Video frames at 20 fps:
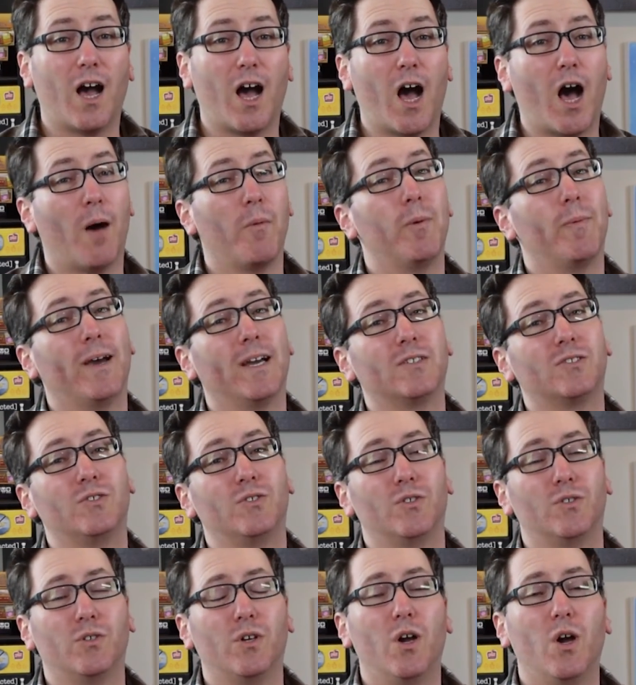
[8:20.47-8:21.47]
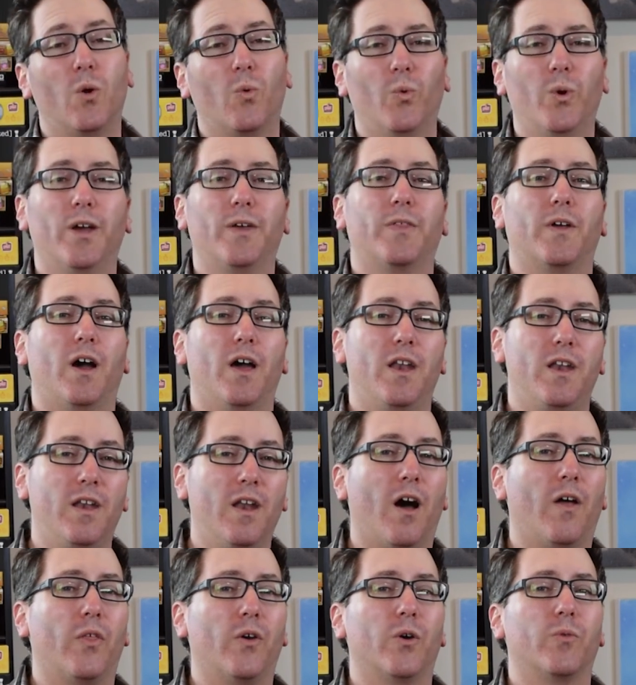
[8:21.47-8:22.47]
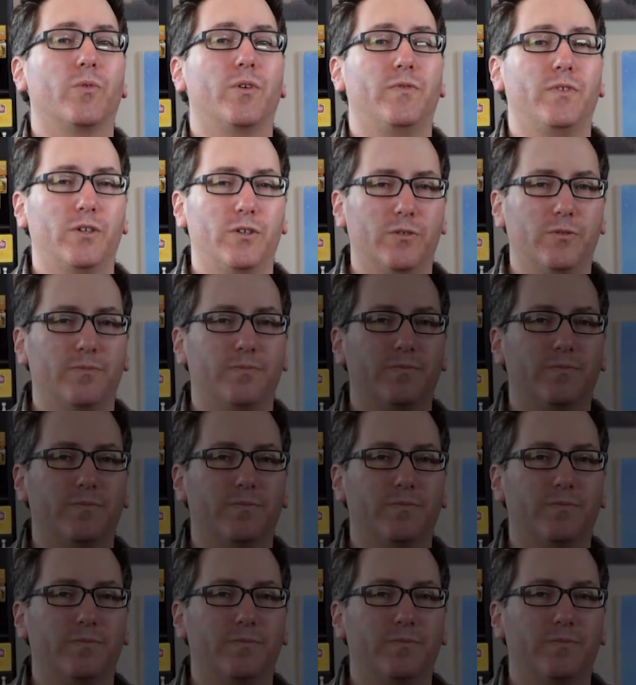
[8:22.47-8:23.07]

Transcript: I'll be back soon with another review.